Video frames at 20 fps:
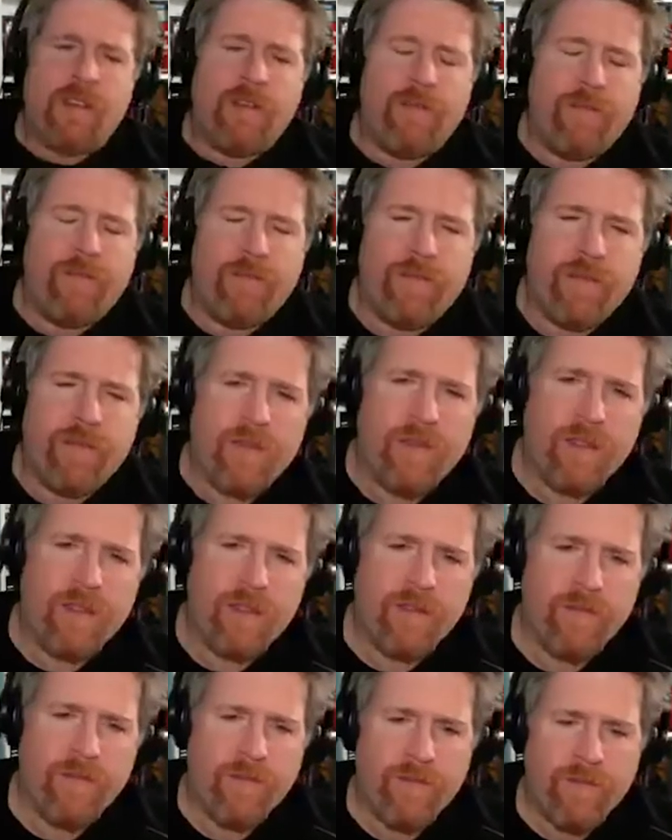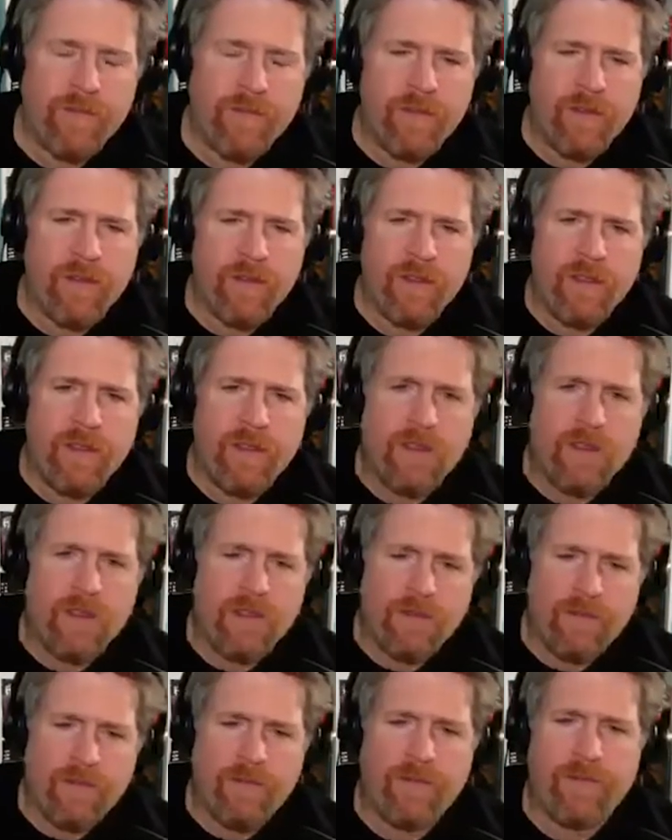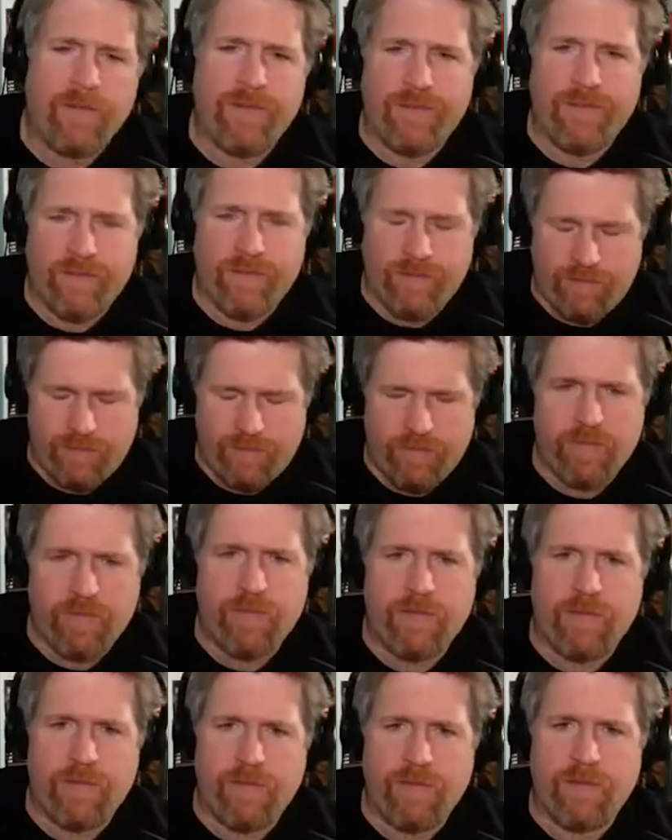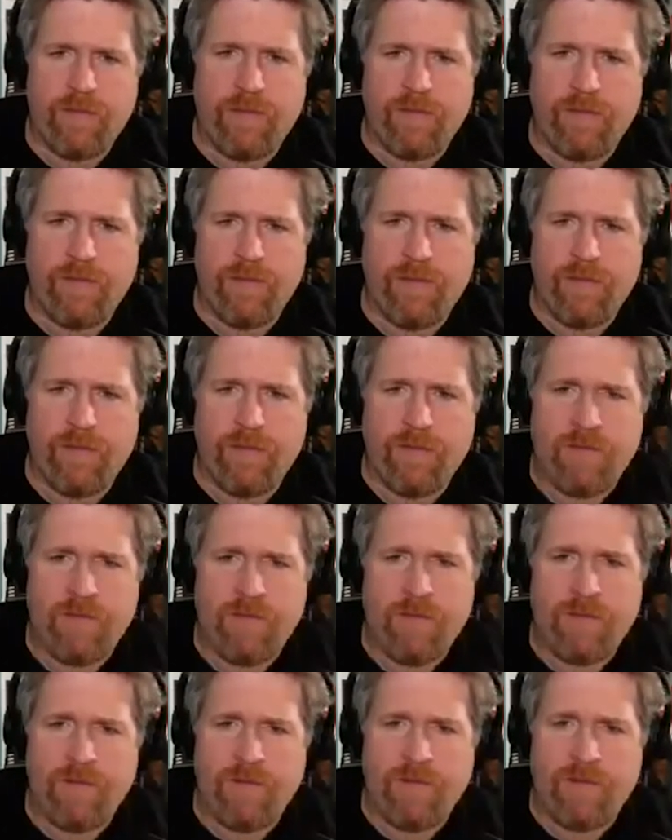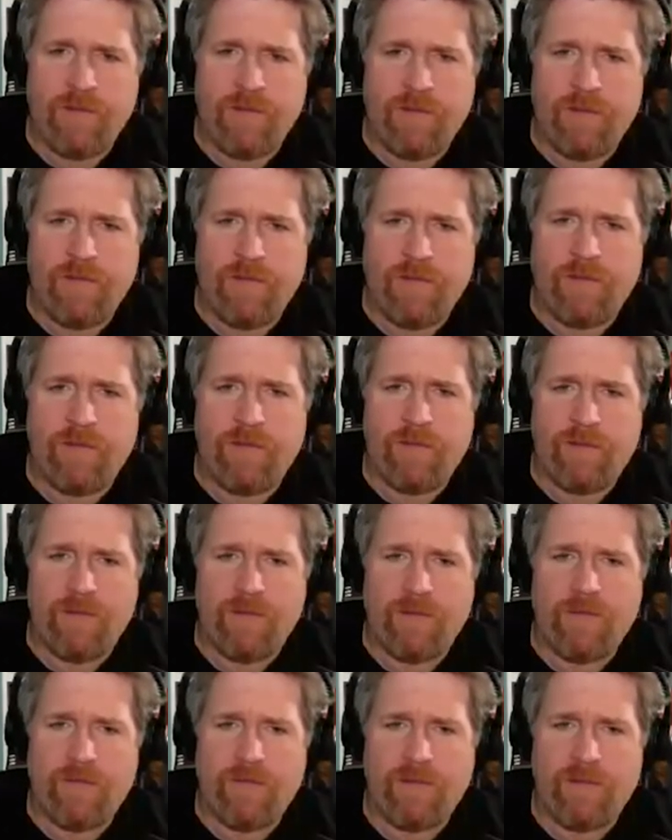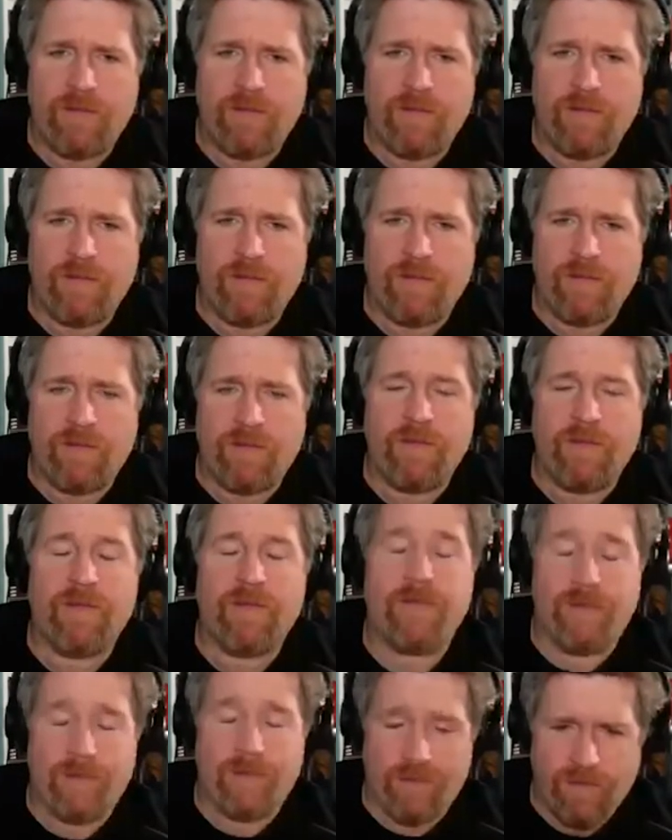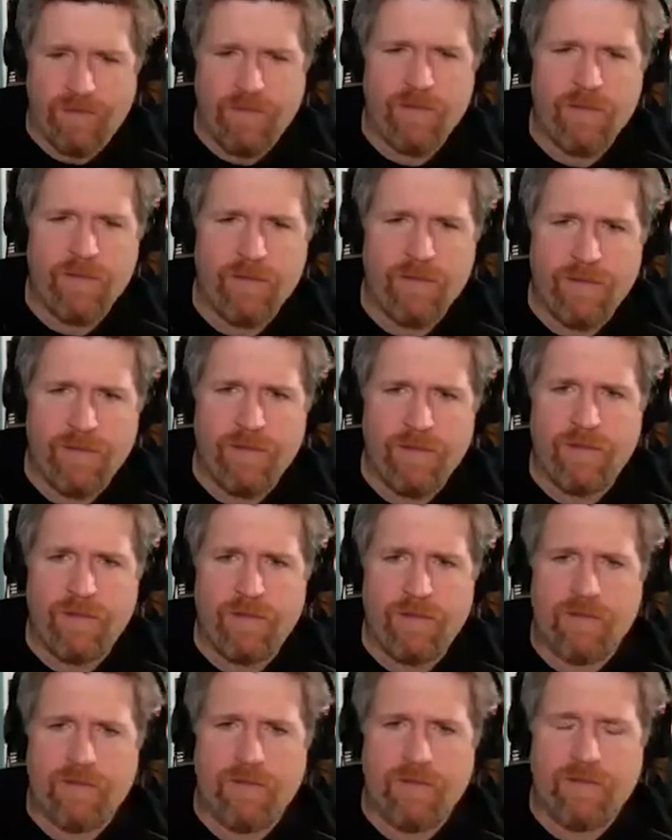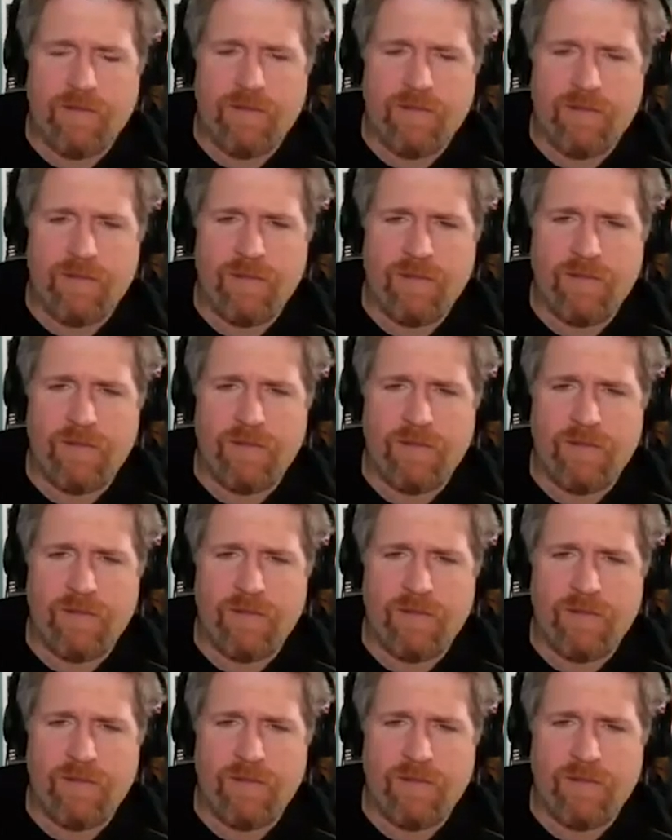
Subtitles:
No words are spoken by the person on screen.